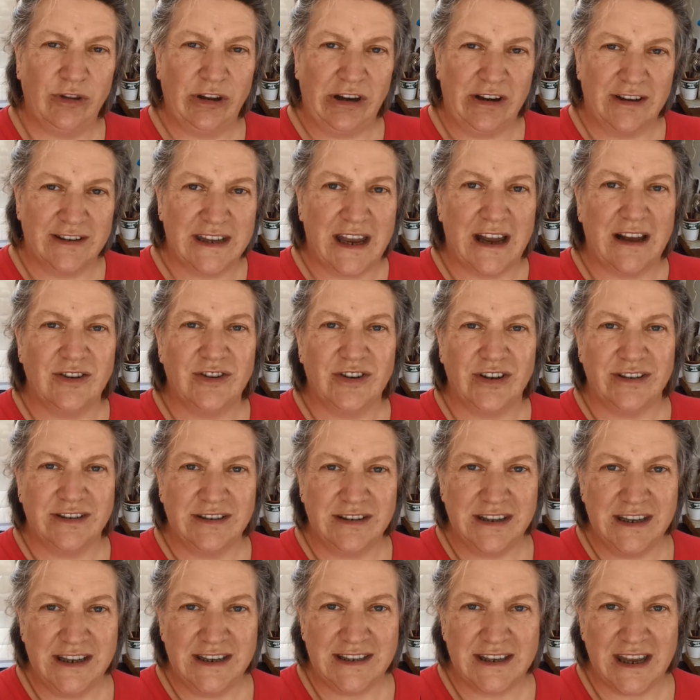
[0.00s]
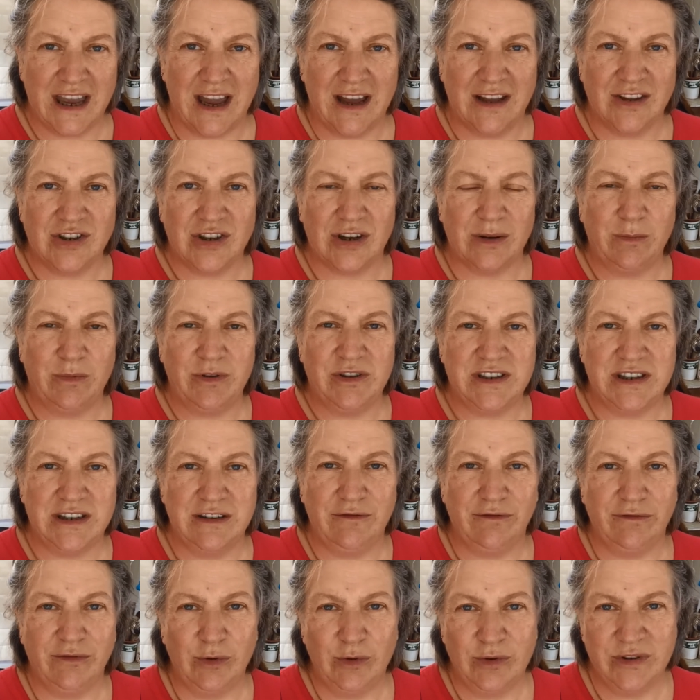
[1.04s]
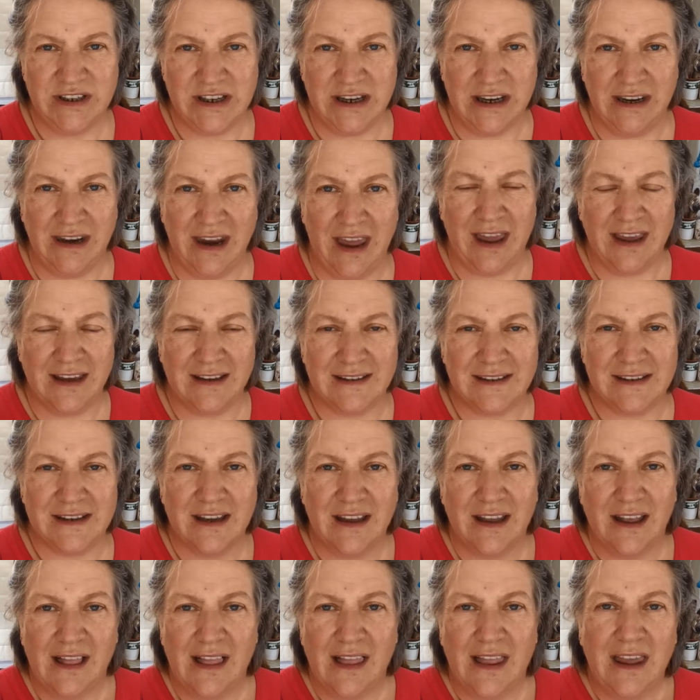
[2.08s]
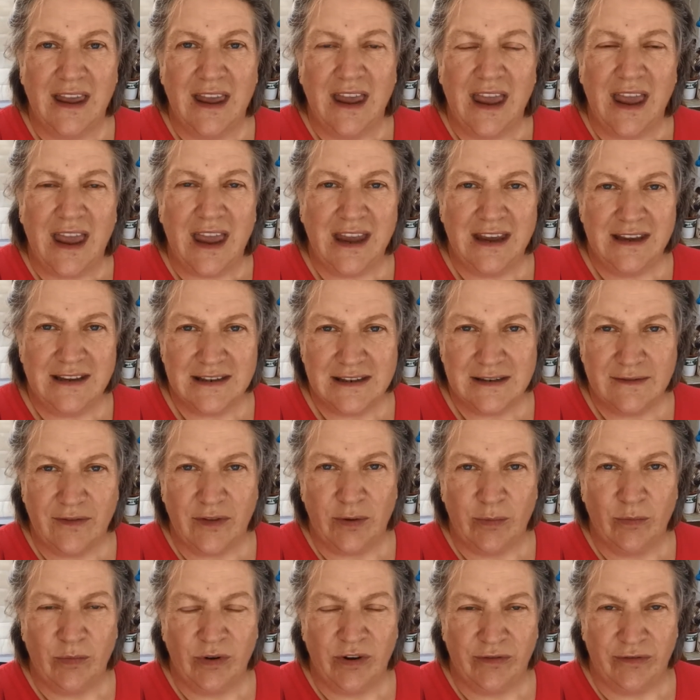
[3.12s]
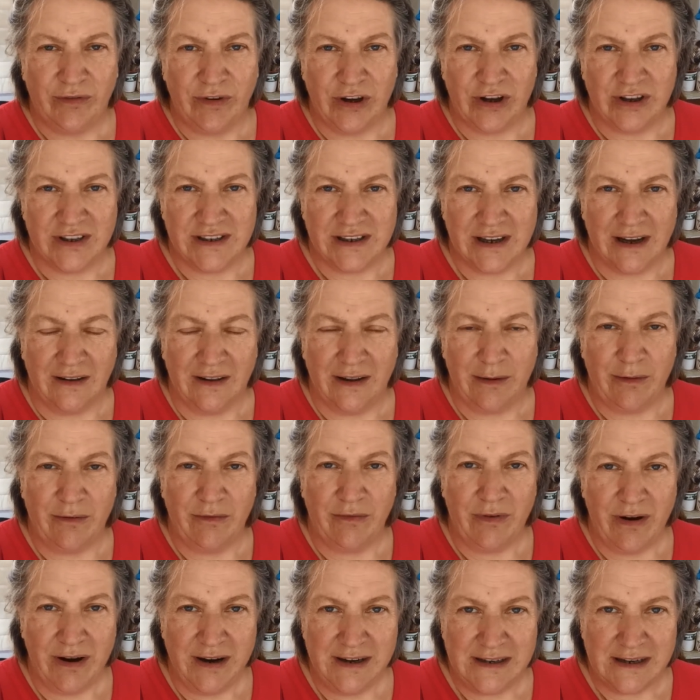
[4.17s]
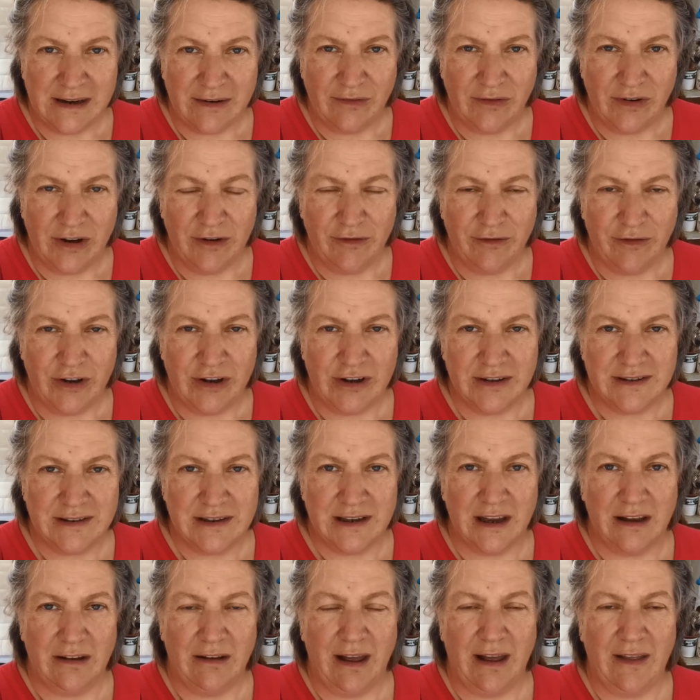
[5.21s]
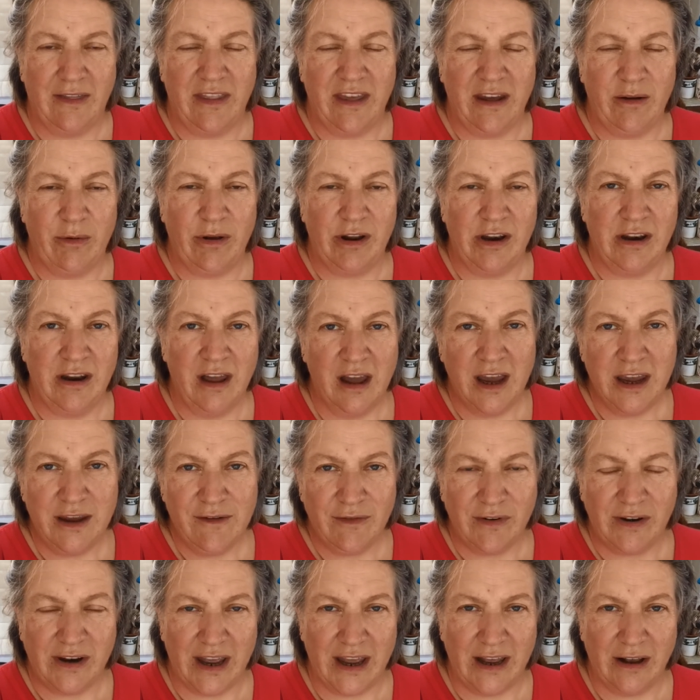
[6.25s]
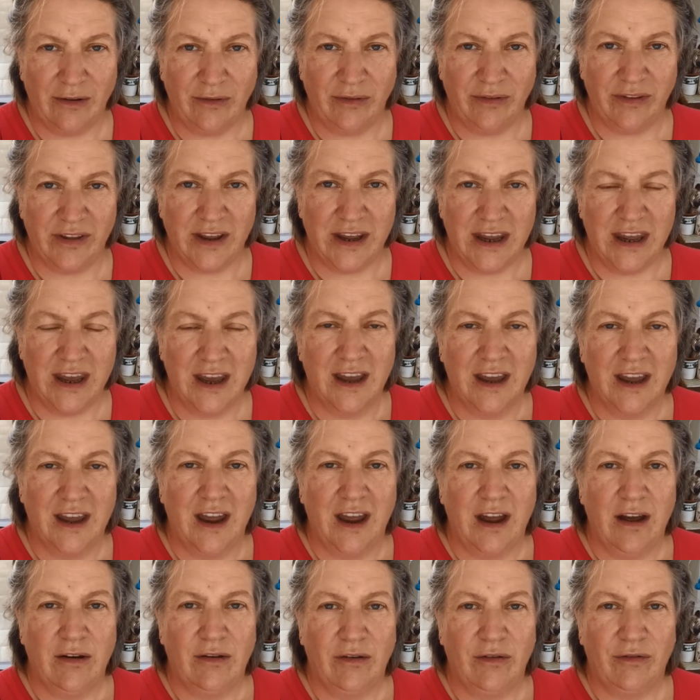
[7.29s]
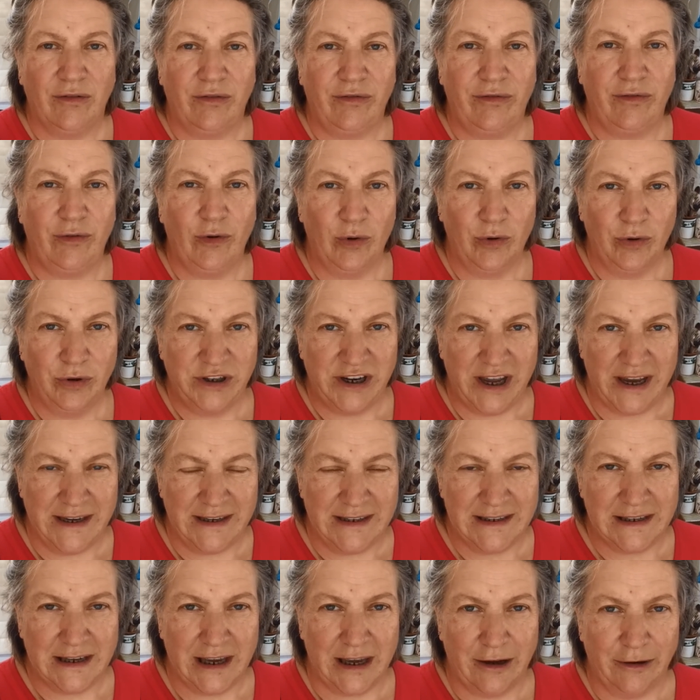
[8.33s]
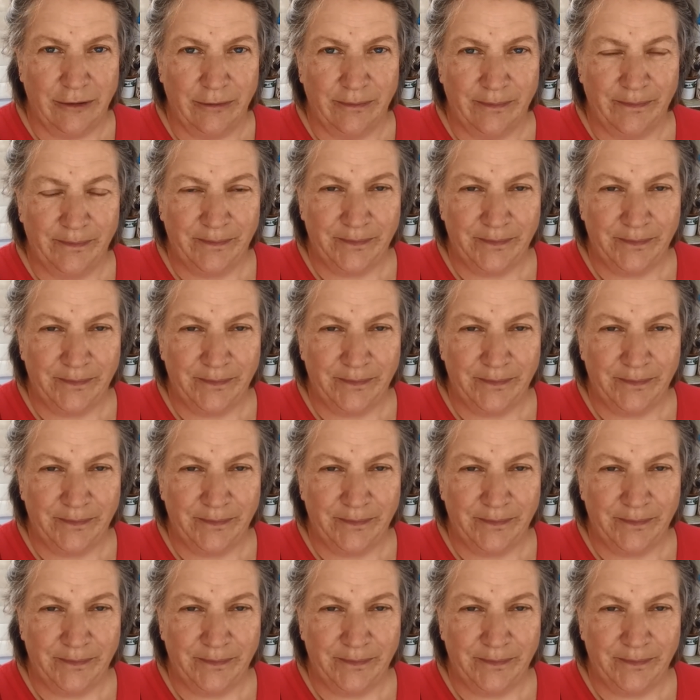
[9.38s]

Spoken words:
the last hatch. Out of this hatch I put in 14 eggs. 8 of them were fertile. They were very definitely fertile, and they were live and healthy 4 days ago,